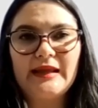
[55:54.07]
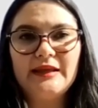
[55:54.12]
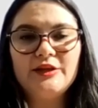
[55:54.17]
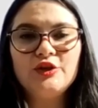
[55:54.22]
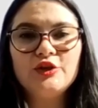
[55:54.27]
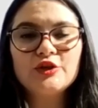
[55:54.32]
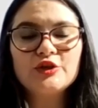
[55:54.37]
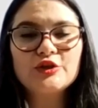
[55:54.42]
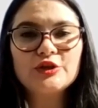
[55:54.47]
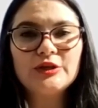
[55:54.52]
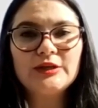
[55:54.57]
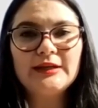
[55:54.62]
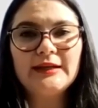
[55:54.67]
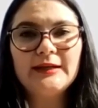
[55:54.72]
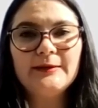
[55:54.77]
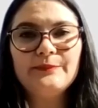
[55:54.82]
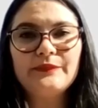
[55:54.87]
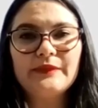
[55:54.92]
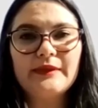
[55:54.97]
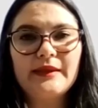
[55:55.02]
Usually,
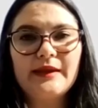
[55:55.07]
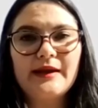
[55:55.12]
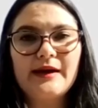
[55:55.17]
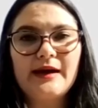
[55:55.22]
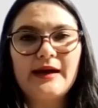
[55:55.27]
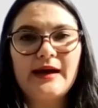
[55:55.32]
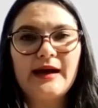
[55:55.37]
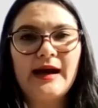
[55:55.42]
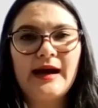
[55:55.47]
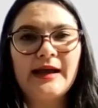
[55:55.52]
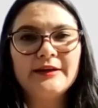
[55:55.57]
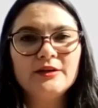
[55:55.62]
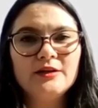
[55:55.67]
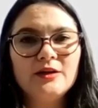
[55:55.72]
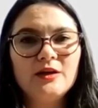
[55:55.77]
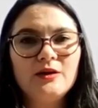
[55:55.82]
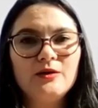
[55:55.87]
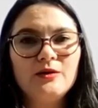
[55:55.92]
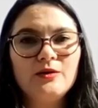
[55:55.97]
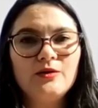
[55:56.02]
I
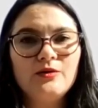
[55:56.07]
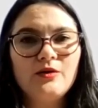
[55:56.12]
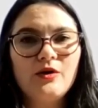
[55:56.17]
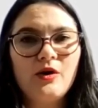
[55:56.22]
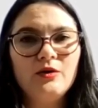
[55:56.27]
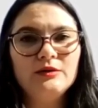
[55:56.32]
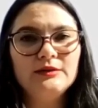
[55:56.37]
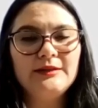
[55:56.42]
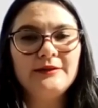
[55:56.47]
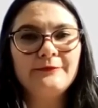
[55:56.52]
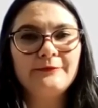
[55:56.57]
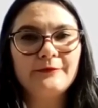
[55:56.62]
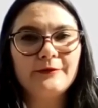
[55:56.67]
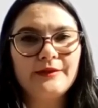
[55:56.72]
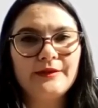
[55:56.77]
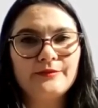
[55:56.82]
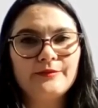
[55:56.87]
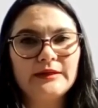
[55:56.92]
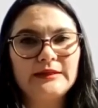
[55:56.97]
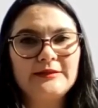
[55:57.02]
don't go only for
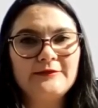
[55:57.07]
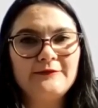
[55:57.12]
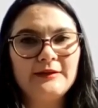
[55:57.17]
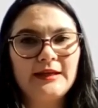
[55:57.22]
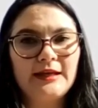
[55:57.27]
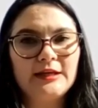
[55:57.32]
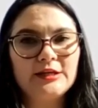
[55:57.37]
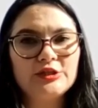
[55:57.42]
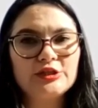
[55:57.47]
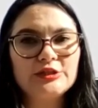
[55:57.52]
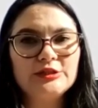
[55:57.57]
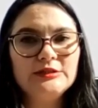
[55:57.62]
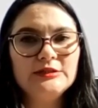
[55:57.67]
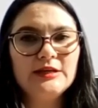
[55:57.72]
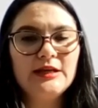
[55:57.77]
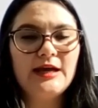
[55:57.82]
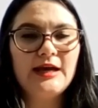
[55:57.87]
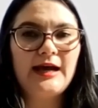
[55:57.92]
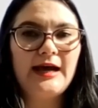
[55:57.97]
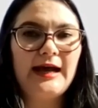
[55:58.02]
the rectification.
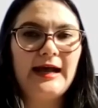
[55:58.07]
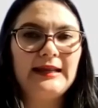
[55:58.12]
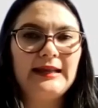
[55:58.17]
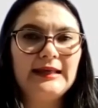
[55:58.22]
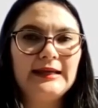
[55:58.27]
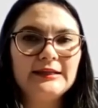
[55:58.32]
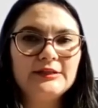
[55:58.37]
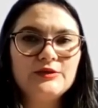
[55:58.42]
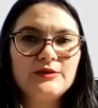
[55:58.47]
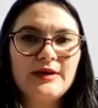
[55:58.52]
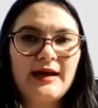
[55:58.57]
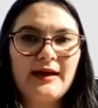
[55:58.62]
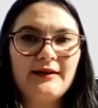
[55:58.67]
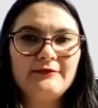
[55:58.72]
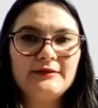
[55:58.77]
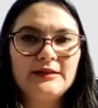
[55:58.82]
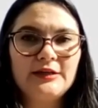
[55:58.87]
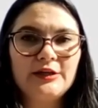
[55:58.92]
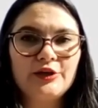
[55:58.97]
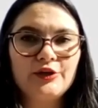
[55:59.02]
I like to
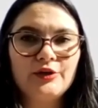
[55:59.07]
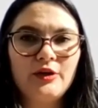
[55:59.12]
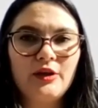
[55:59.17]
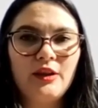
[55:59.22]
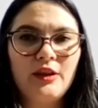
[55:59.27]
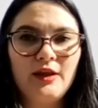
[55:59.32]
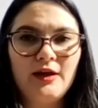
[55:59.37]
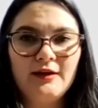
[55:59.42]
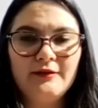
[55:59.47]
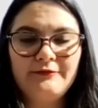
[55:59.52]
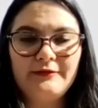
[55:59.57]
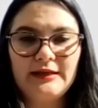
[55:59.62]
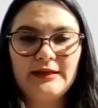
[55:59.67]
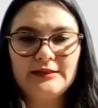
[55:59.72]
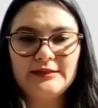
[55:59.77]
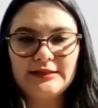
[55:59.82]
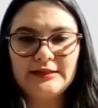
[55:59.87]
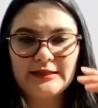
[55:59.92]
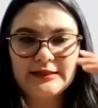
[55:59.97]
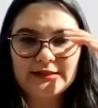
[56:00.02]
have in here love
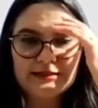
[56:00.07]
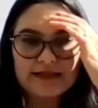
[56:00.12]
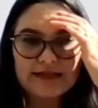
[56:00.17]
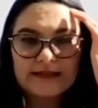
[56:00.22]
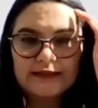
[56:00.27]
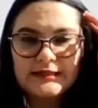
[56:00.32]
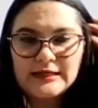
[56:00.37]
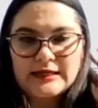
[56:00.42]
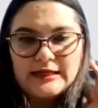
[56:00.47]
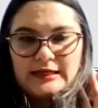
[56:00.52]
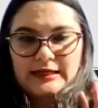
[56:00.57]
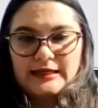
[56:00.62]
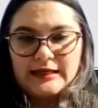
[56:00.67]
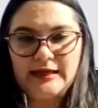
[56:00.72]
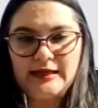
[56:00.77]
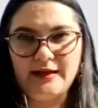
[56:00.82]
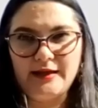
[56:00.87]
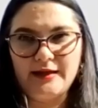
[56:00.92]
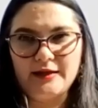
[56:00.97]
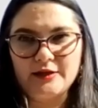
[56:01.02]
index
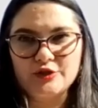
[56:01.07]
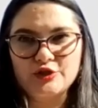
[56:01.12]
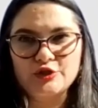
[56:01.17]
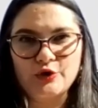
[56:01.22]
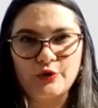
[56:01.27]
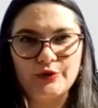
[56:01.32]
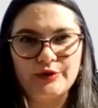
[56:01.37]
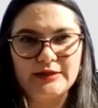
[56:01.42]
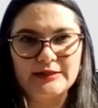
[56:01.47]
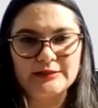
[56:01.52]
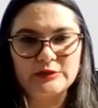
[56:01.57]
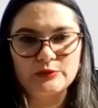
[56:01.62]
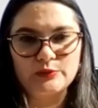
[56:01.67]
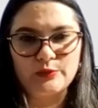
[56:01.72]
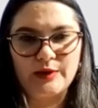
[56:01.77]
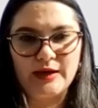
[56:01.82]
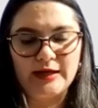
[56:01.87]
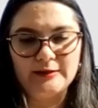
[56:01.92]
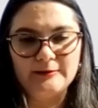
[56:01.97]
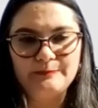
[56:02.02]
showing as
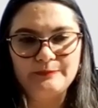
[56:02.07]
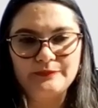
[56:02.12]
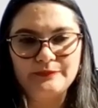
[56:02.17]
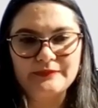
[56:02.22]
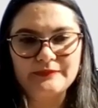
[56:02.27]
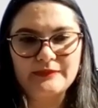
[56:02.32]
well.